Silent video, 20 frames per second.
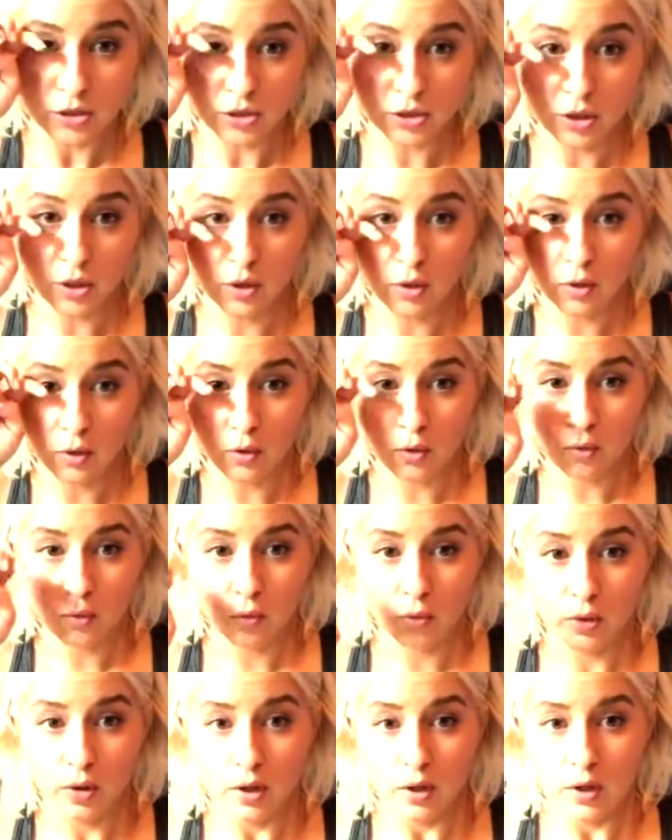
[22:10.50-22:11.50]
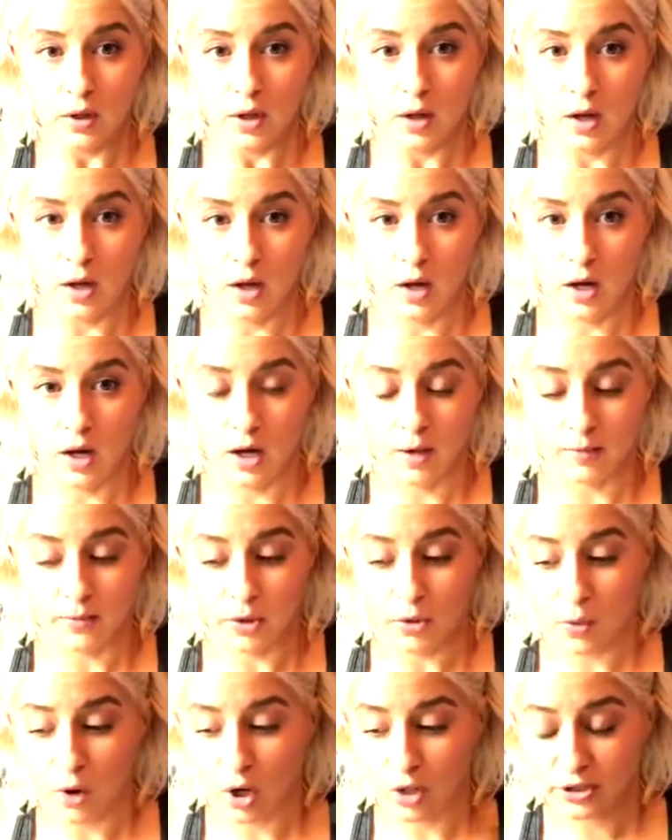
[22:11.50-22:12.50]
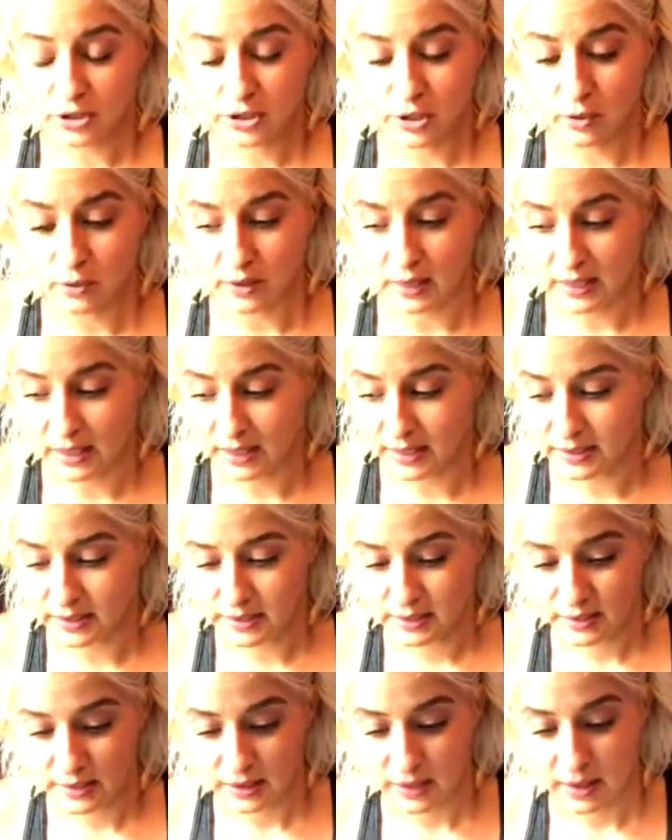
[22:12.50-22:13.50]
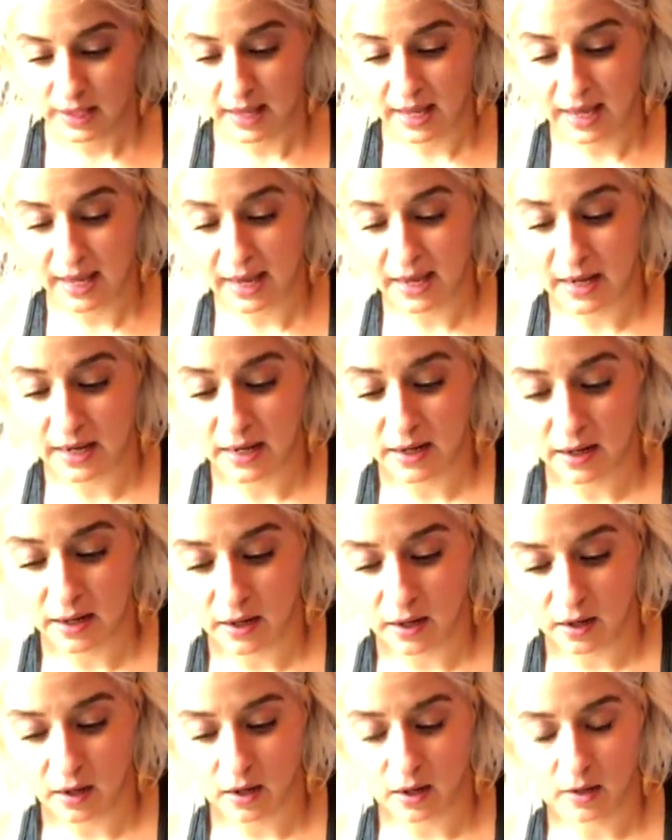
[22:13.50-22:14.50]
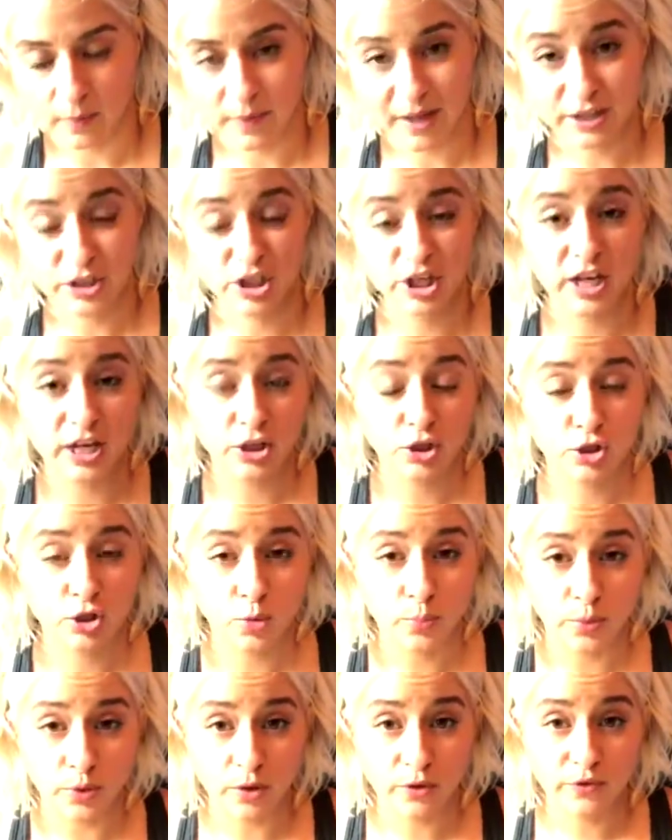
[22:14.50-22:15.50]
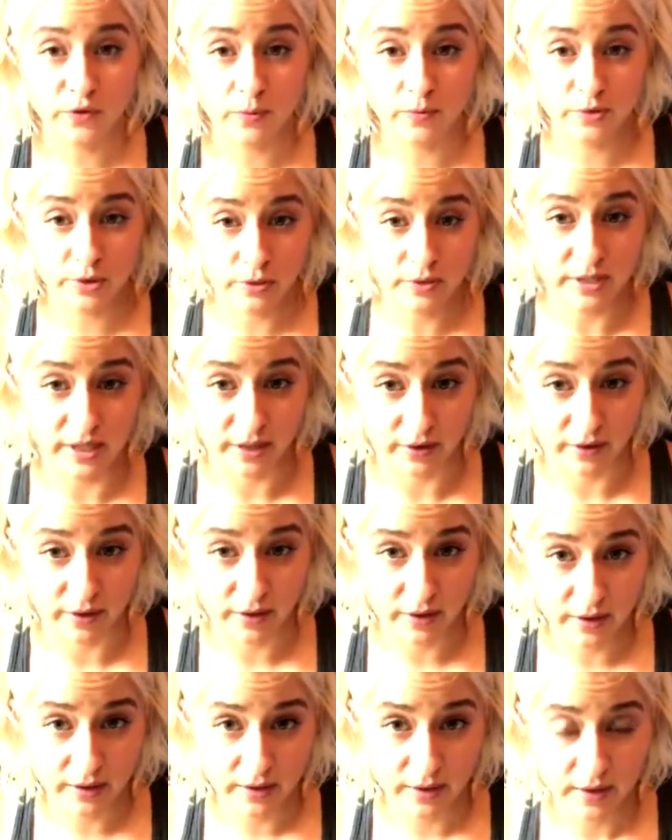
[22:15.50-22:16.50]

So you also get a educational book from doTERRA.